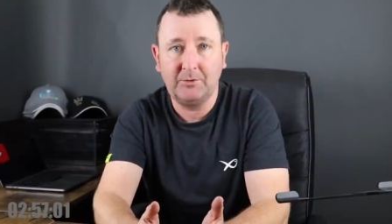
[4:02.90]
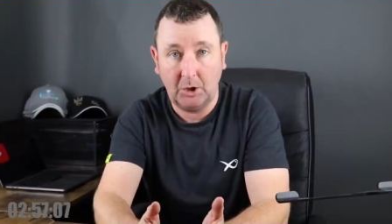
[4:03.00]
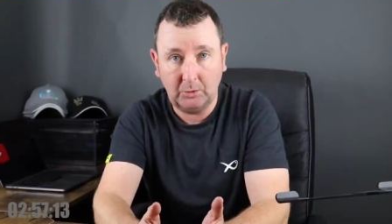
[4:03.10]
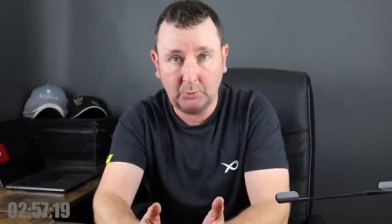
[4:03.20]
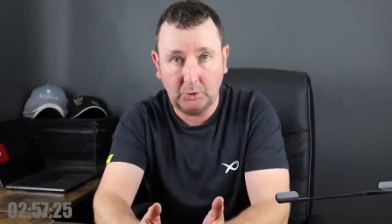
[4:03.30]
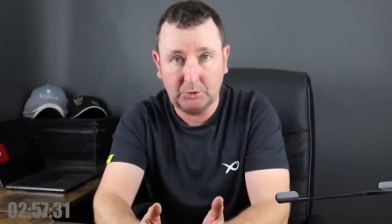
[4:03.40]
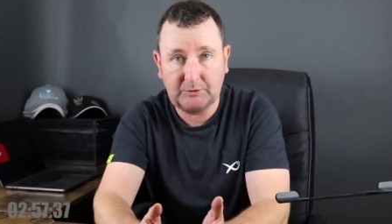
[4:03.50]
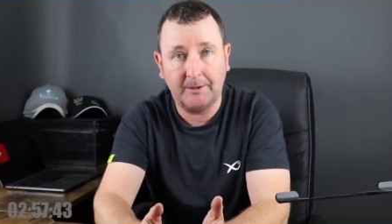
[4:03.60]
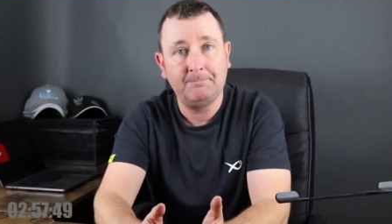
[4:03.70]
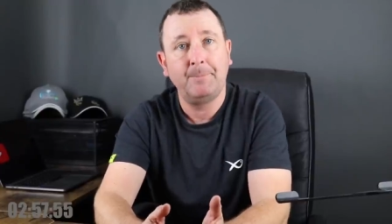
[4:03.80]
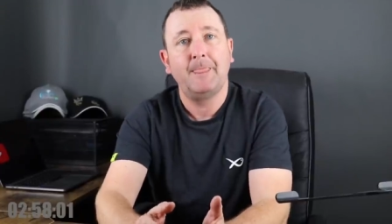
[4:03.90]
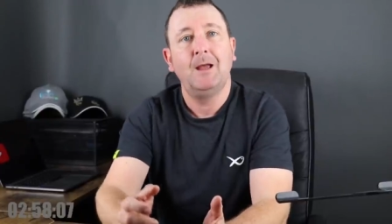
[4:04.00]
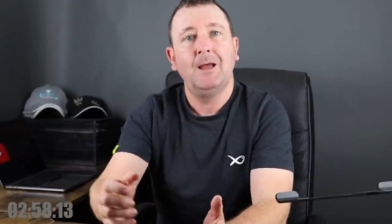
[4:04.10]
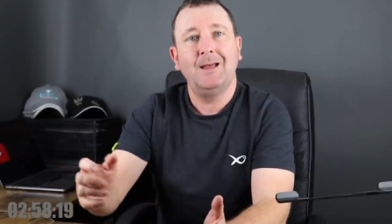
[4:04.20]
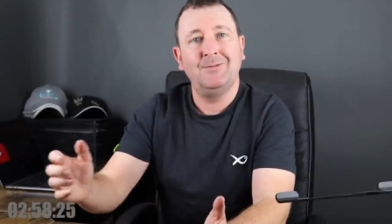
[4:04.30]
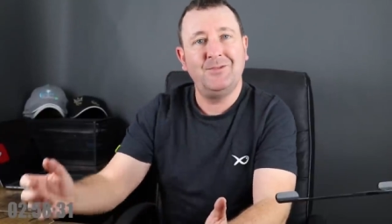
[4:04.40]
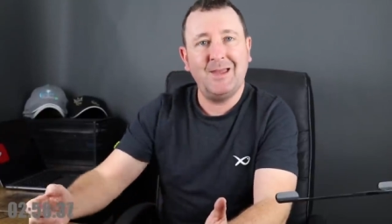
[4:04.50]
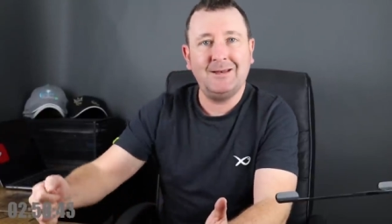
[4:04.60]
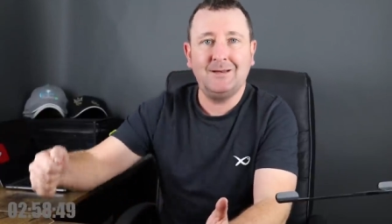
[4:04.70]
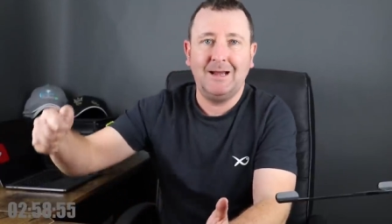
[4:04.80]
of cold water and
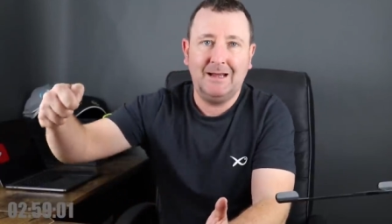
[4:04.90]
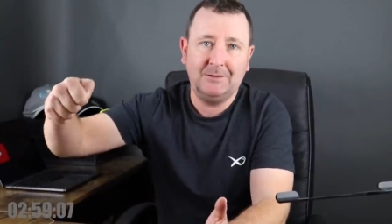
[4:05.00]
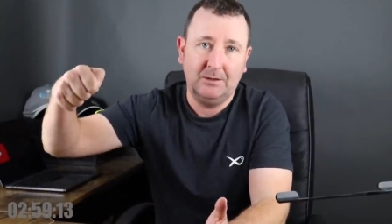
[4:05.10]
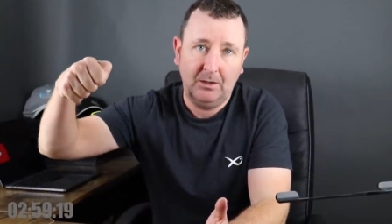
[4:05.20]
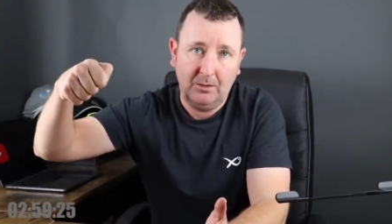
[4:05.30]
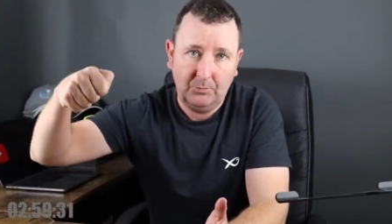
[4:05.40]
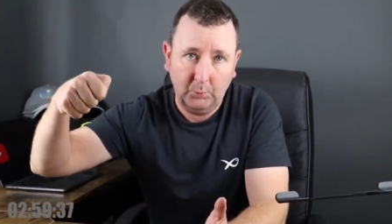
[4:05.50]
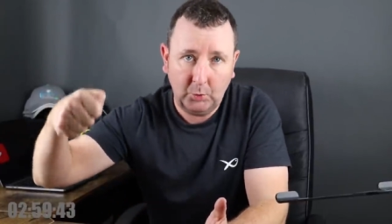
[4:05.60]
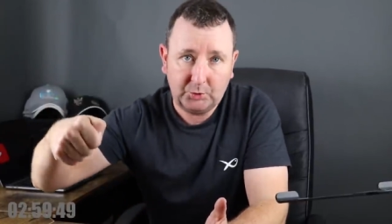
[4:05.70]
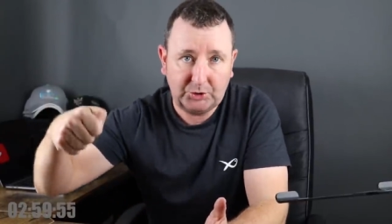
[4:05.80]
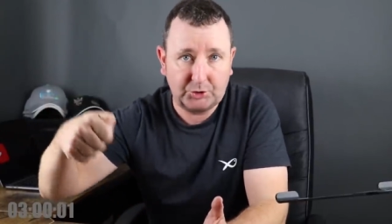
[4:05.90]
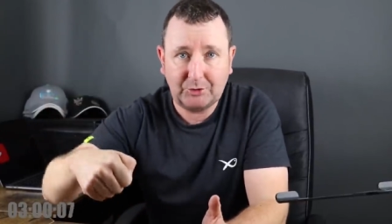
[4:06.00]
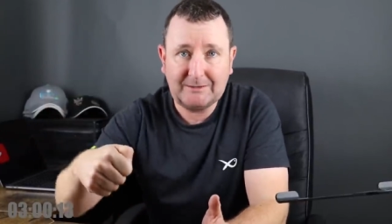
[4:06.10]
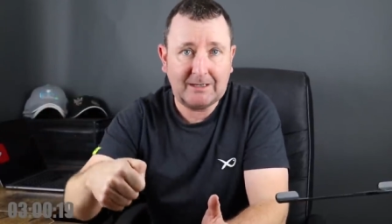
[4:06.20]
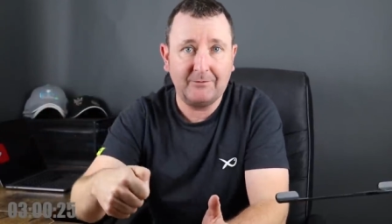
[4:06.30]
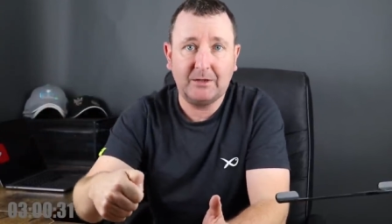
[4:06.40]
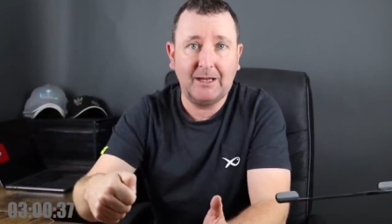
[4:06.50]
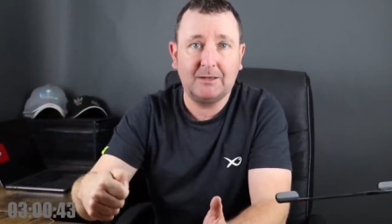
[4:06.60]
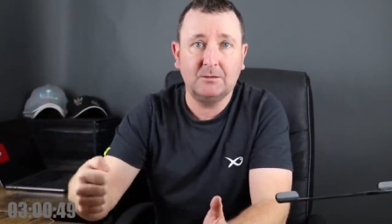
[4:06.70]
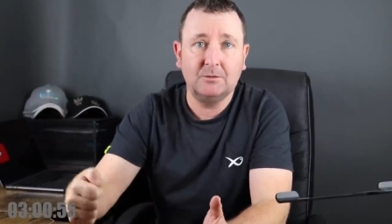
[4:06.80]
then add water straight out of the
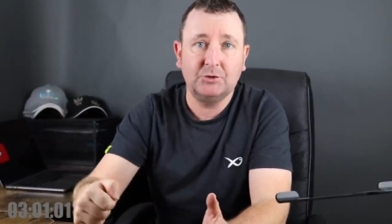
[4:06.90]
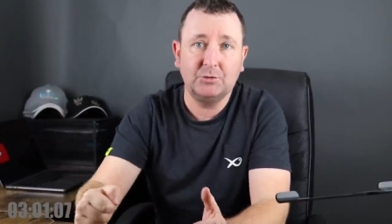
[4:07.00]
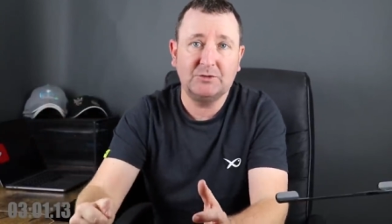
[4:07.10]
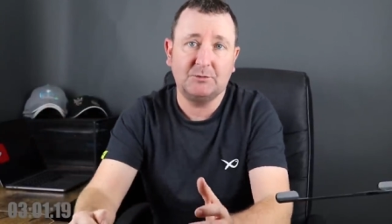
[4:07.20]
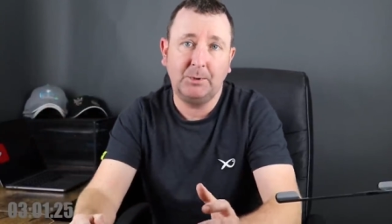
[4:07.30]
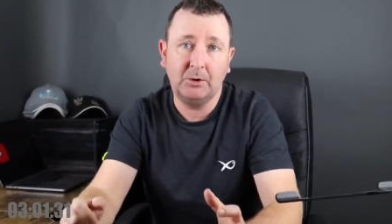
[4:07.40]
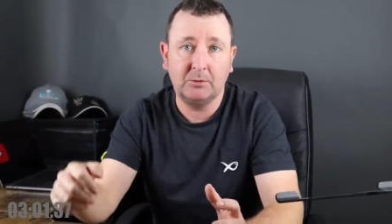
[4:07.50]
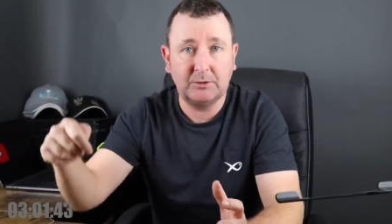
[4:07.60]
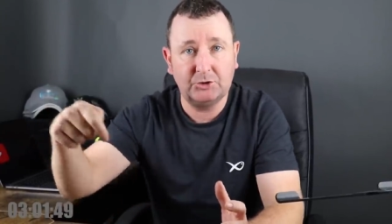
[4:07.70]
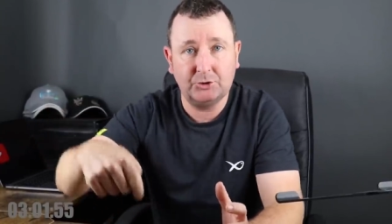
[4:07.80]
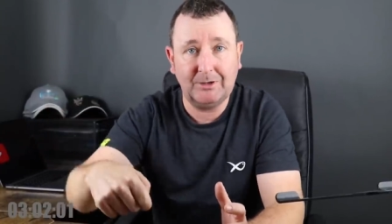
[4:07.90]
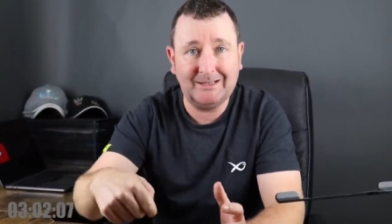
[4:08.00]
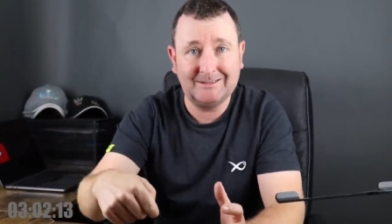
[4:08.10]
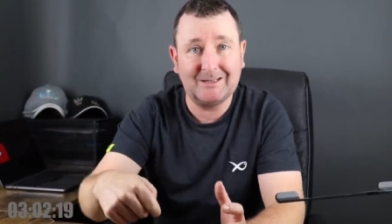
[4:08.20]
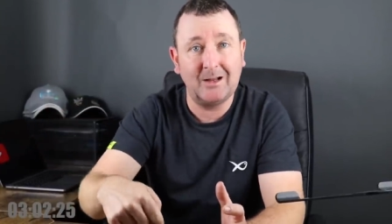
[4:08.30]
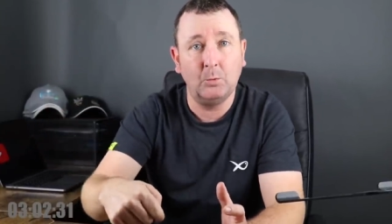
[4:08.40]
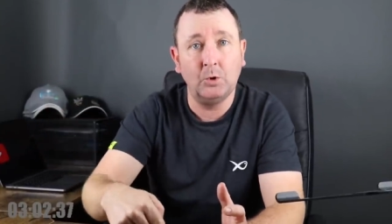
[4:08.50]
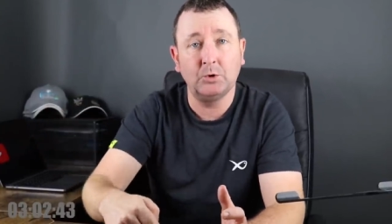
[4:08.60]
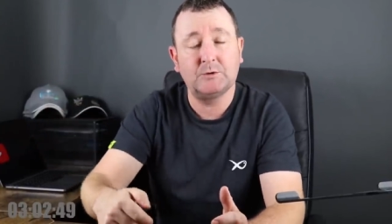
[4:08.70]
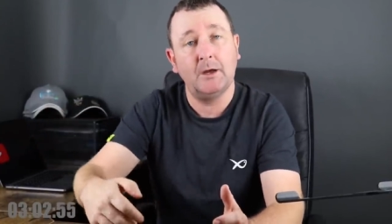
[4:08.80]
kettle as soon as it's boiled straight into that
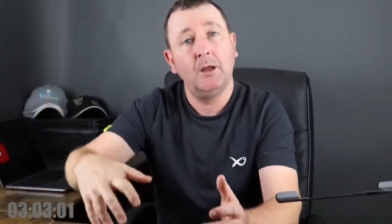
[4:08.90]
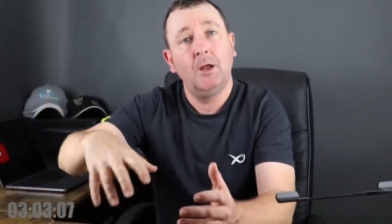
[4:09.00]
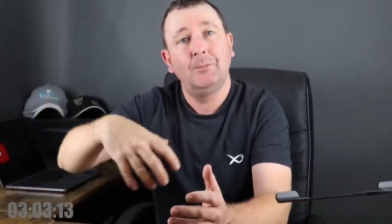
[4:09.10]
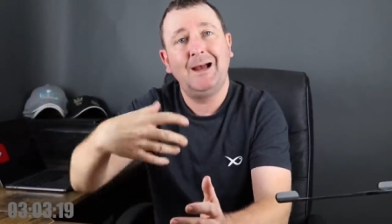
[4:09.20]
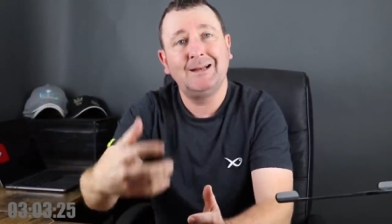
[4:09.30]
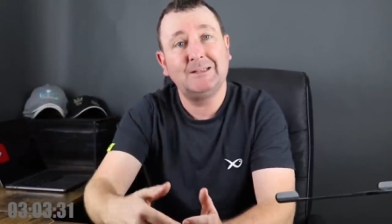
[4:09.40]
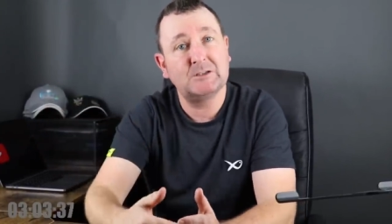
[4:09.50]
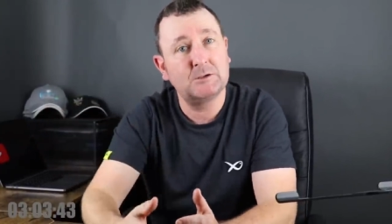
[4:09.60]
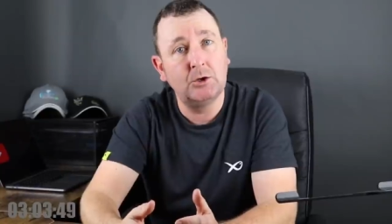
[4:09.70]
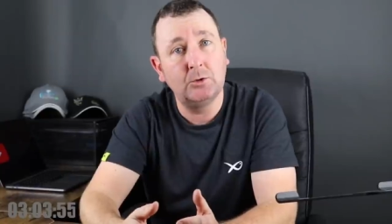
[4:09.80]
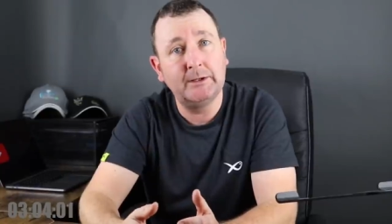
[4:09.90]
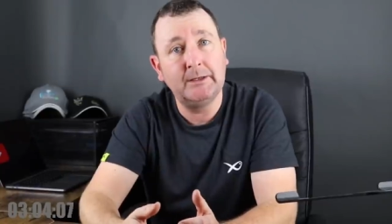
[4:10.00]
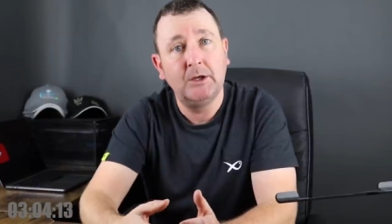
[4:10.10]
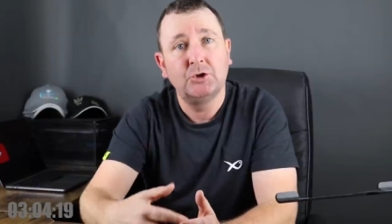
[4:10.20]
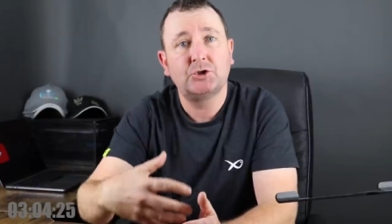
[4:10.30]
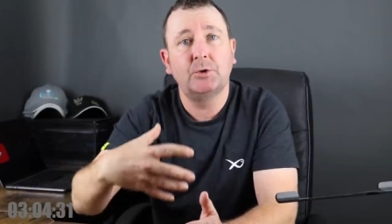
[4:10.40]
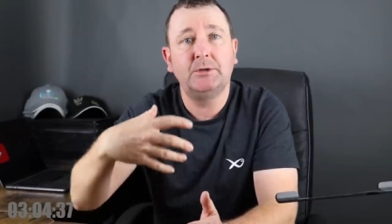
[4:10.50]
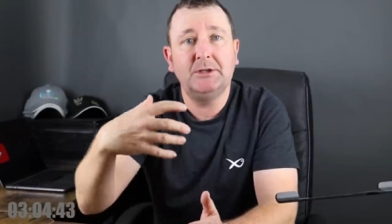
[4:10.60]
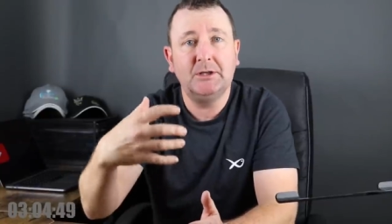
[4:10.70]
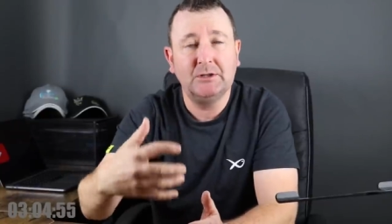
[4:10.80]
water but add it slowly so
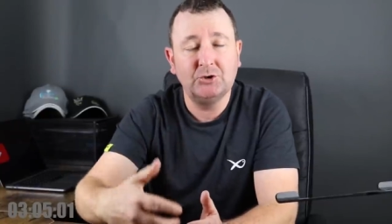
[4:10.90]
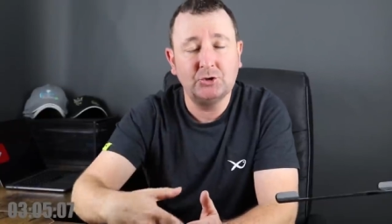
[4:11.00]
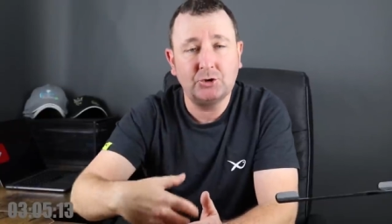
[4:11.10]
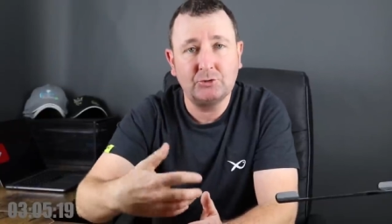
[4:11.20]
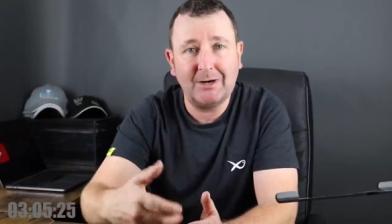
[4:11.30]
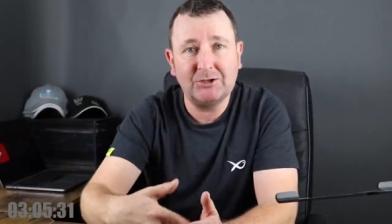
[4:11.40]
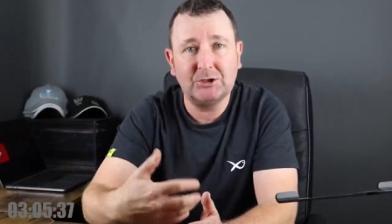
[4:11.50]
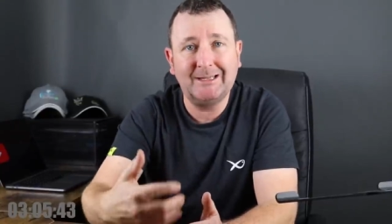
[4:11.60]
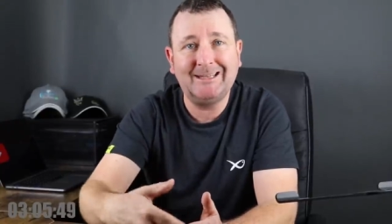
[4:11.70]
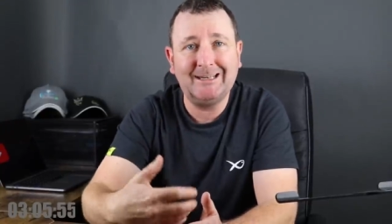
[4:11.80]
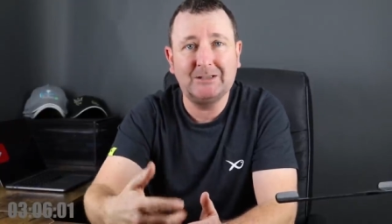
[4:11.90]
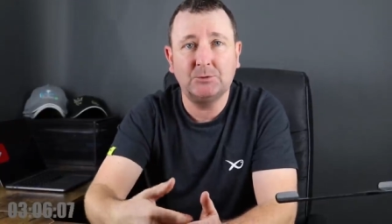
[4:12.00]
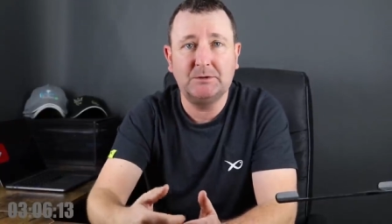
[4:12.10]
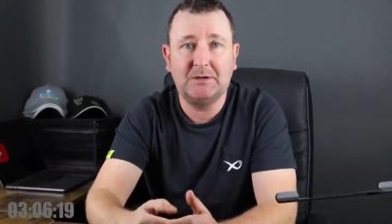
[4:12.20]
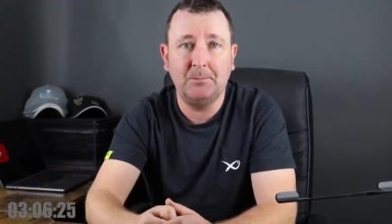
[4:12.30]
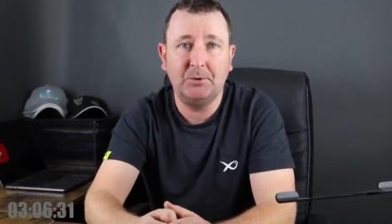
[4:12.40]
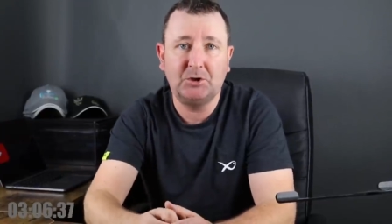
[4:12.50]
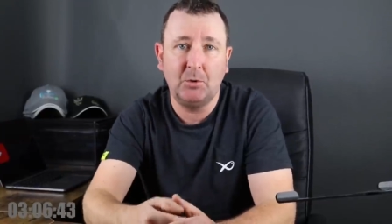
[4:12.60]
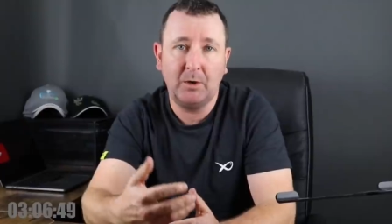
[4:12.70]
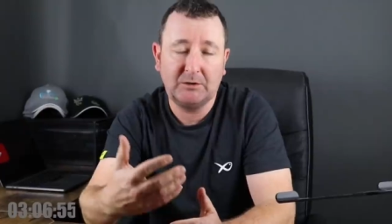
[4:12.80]
that you can just gradually get it to a
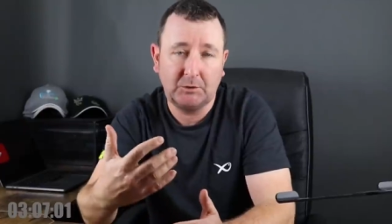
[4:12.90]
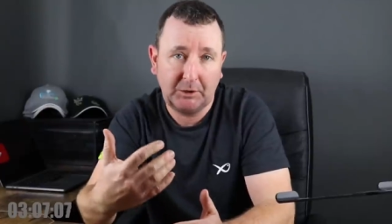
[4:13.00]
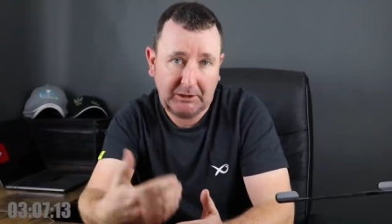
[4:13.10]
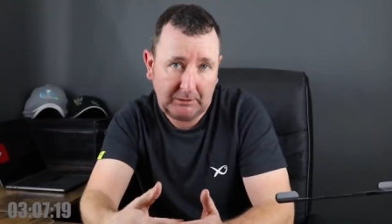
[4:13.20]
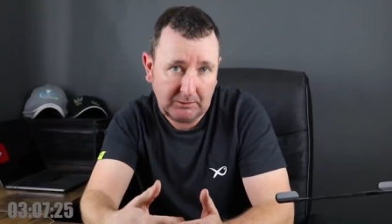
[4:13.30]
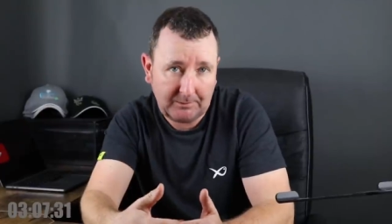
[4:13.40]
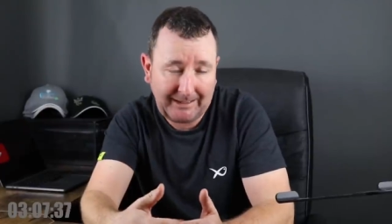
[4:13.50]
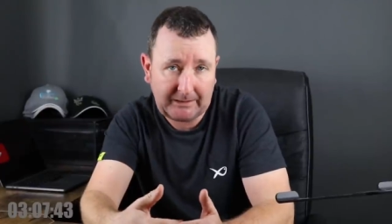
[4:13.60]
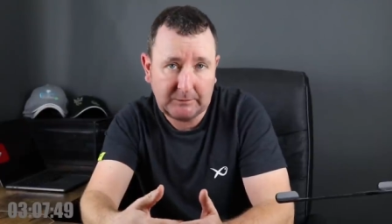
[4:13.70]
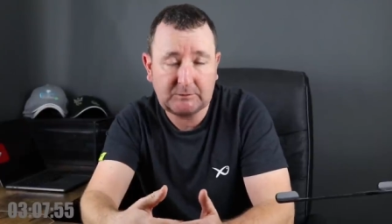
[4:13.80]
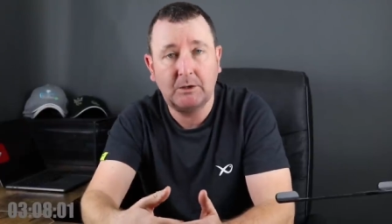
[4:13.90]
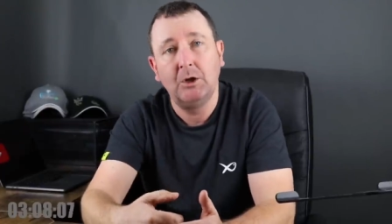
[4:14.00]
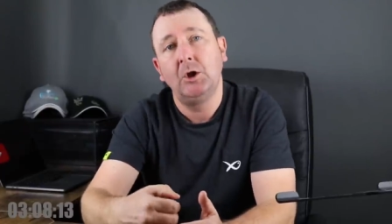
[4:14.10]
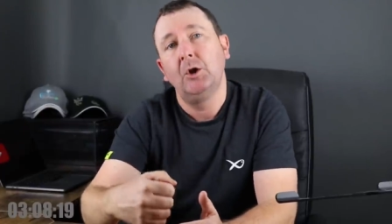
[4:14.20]
temperature where it's going to kill the maggots